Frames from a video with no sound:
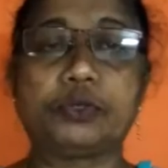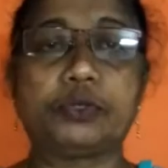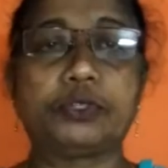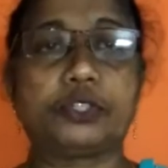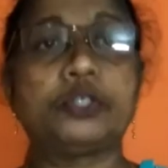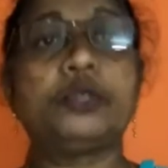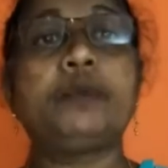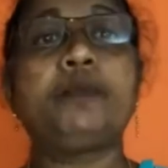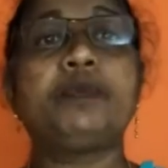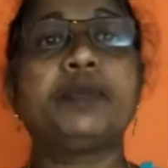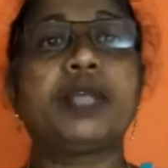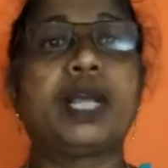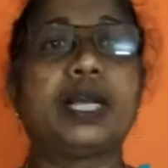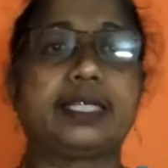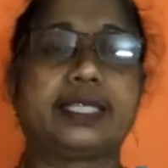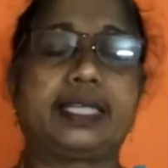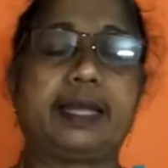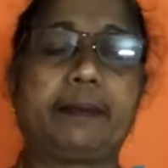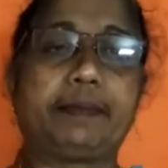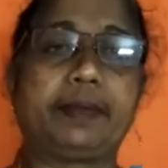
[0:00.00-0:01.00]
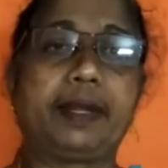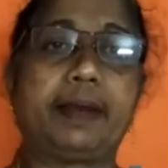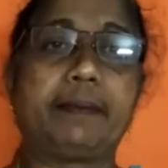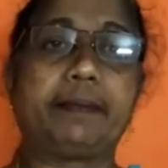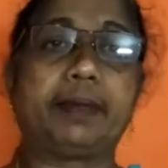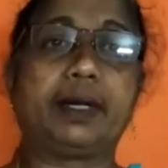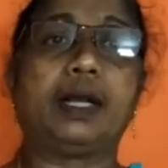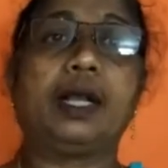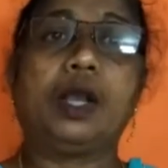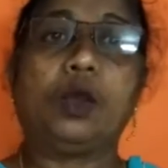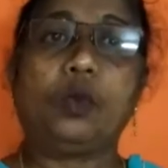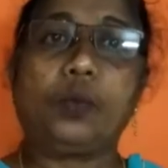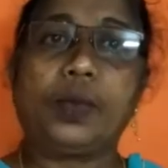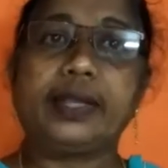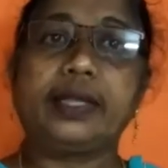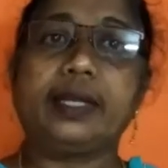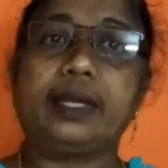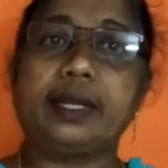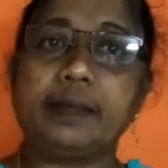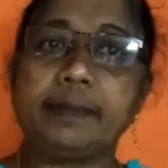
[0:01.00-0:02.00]
June to September.
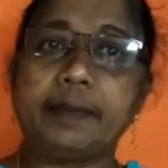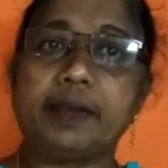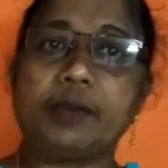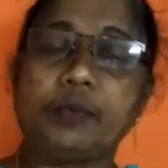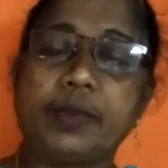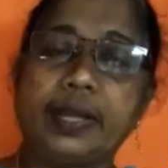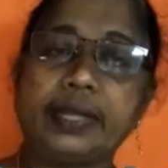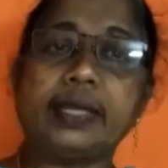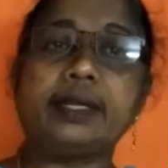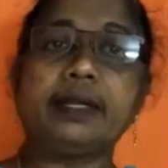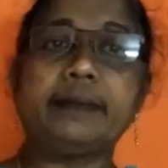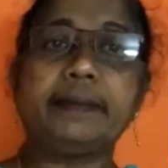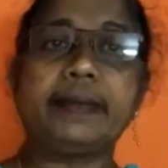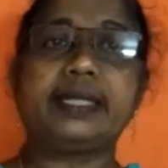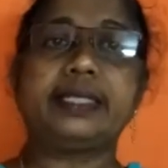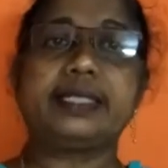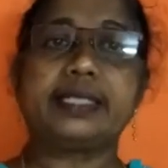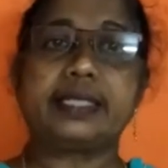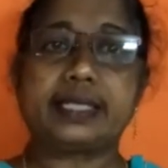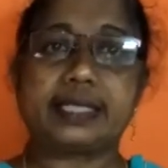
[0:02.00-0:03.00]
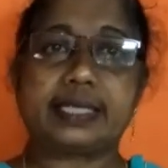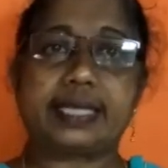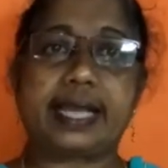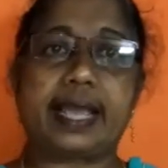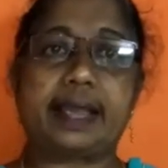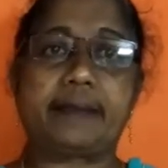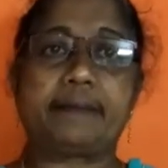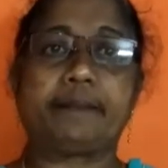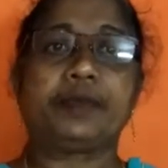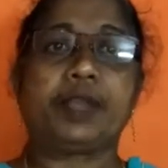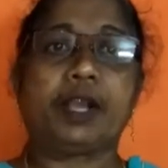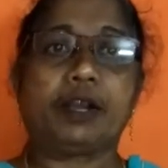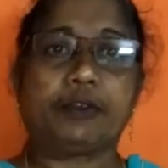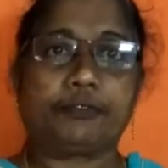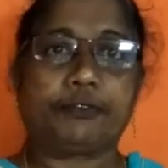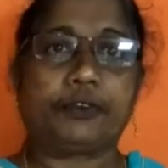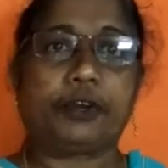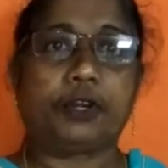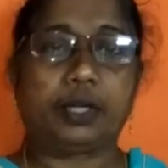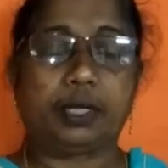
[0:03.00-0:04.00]
When the weather remains the same
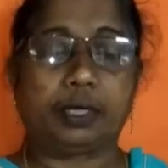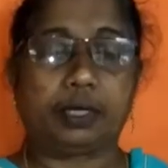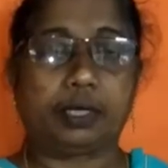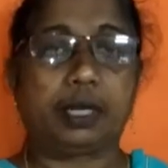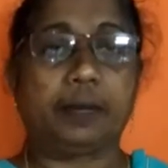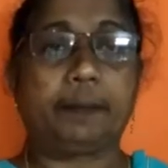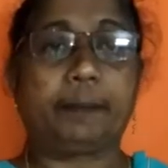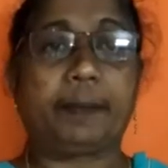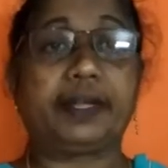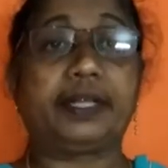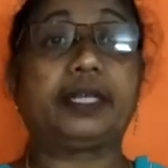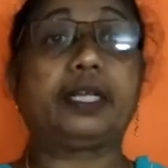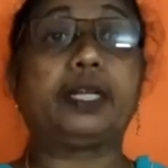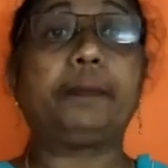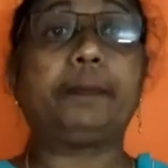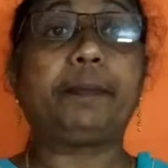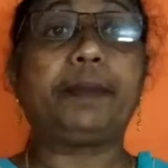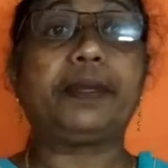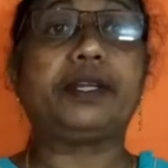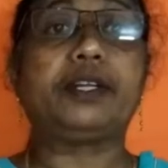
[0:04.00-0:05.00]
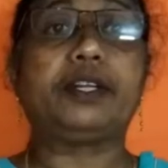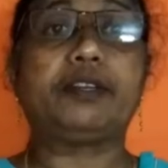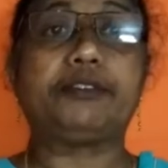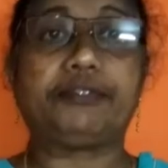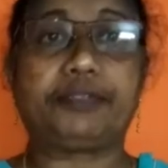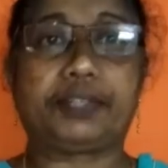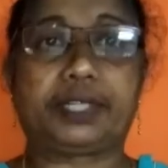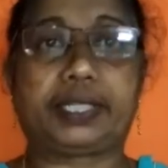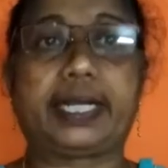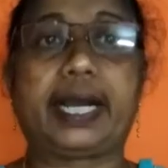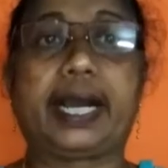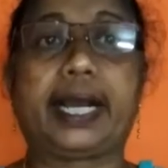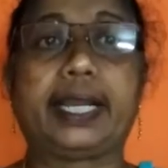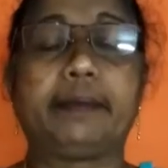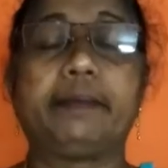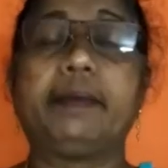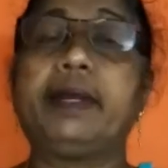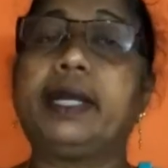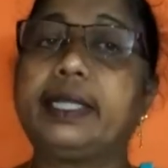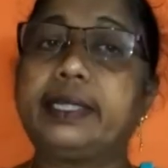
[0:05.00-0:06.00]
for a particular period of
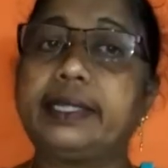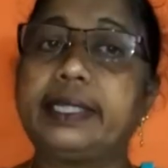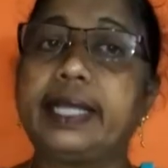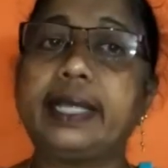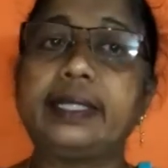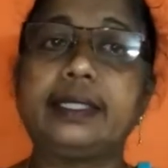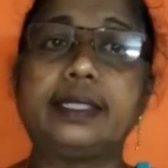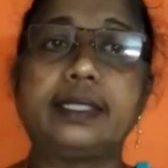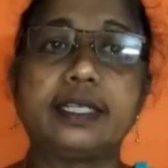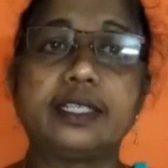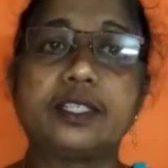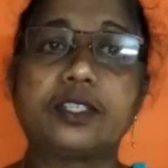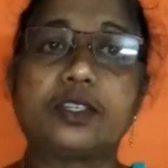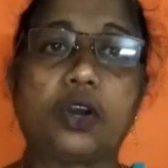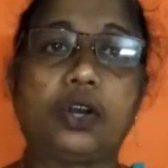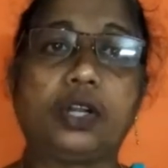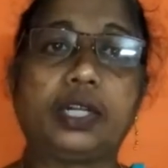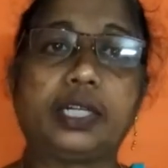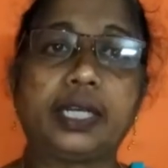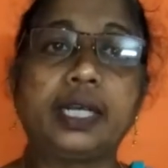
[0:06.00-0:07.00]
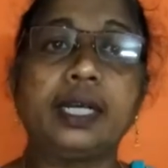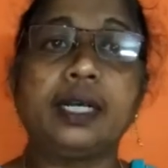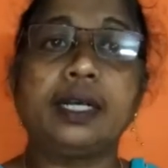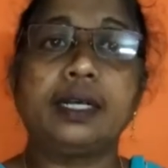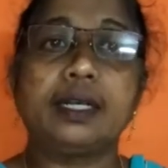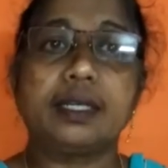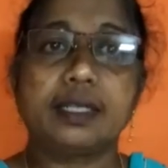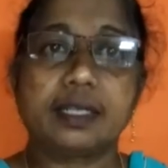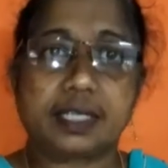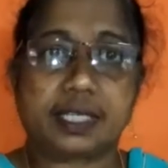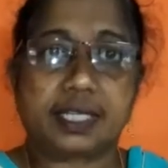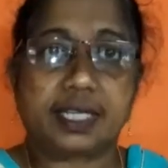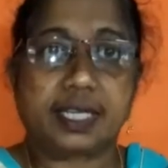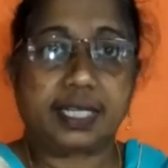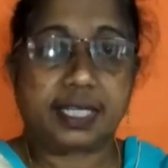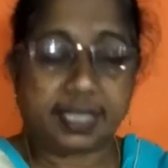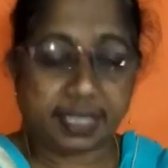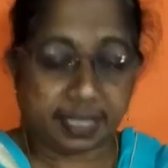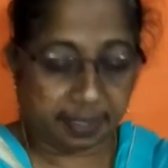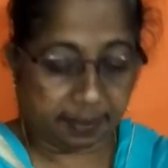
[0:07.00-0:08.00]
time, then it is called a
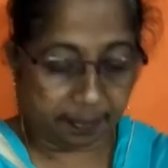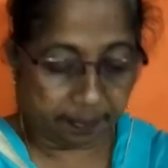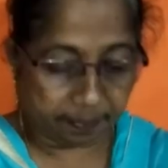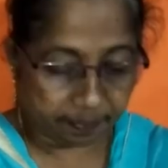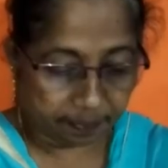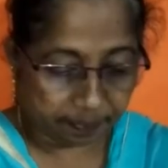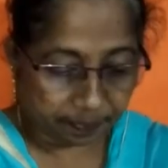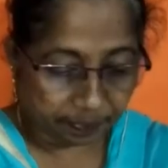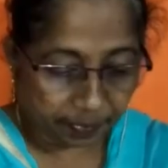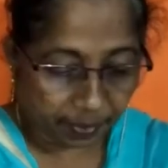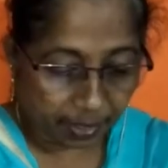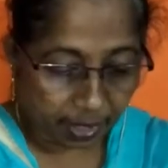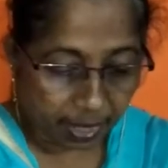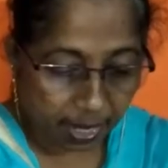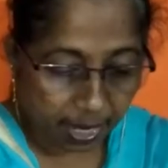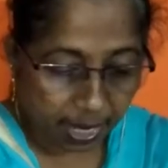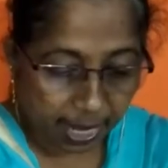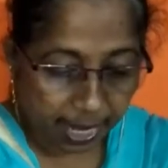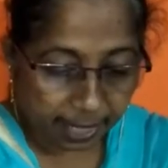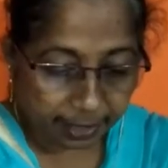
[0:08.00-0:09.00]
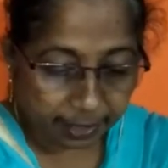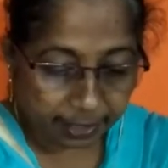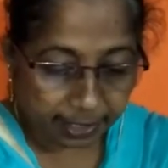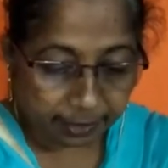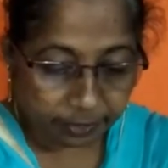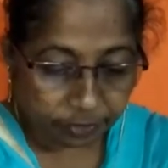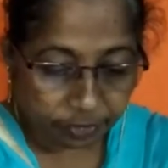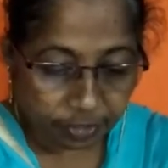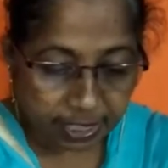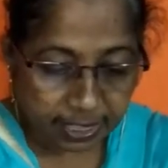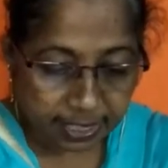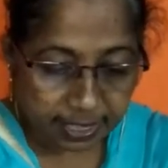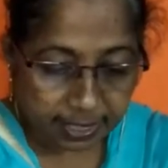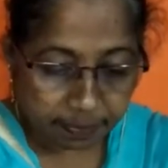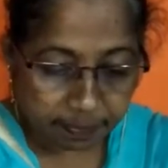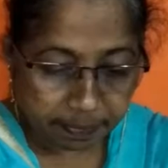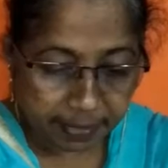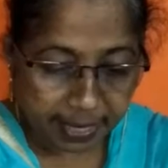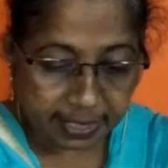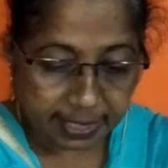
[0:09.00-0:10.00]
season. There are
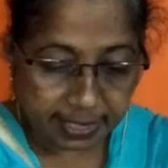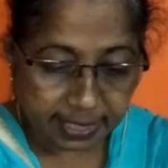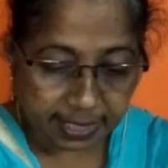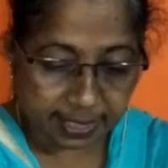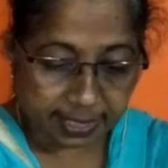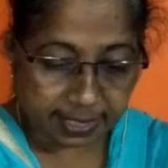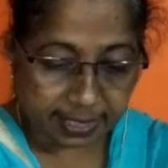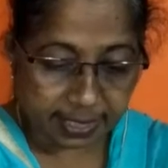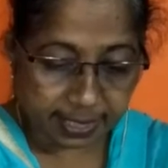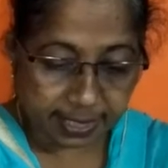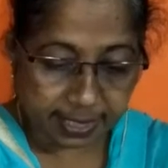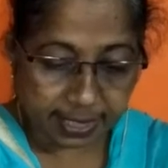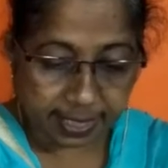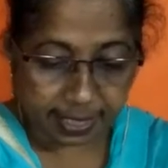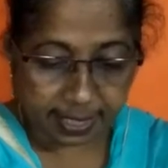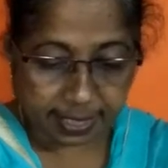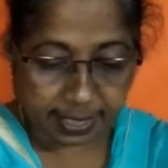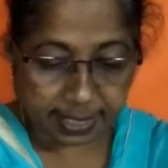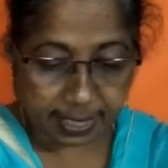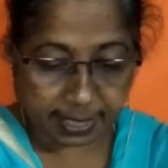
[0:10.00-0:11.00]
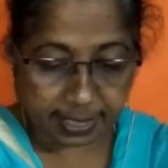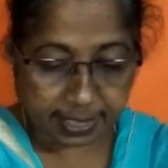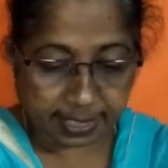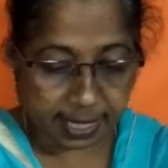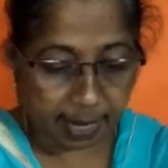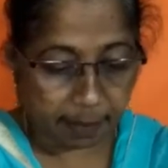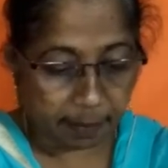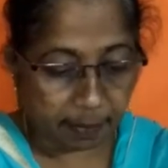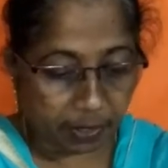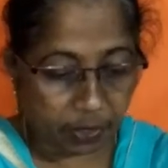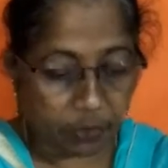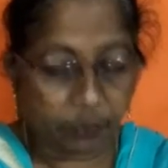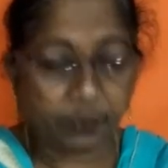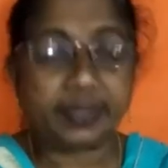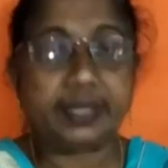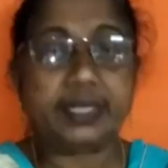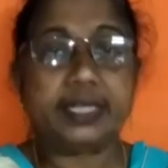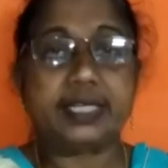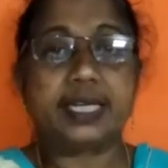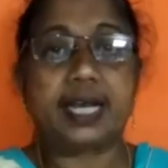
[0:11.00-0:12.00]
3 main seasons in India: summer,
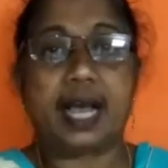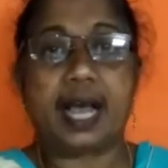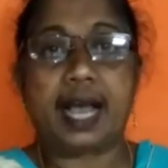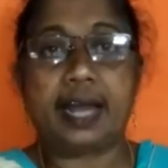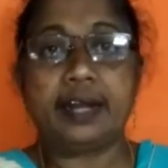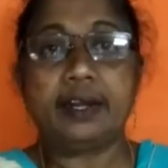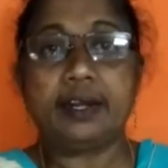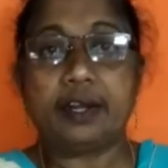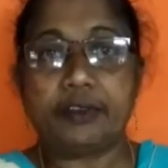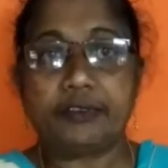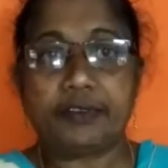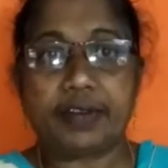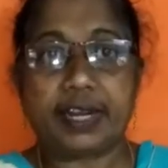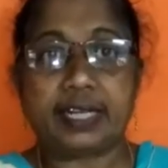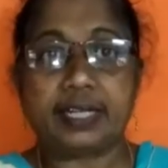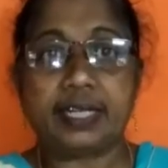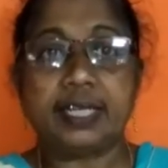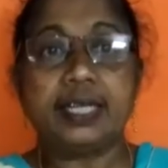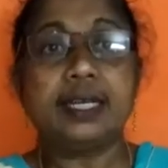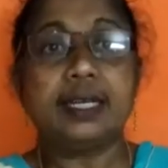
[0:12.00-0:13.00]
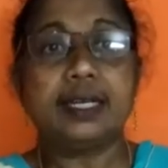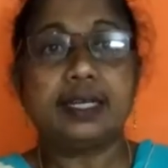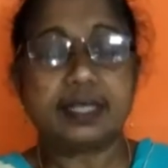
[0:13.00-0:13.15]
winter and rainy